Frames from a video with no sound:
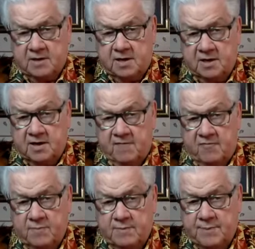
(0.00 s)
that can ever
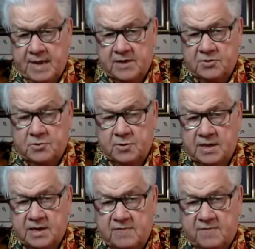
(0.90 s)
be paid to
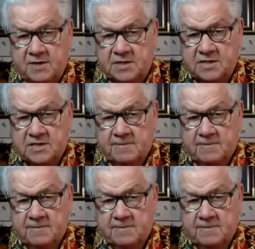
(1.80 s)
any of us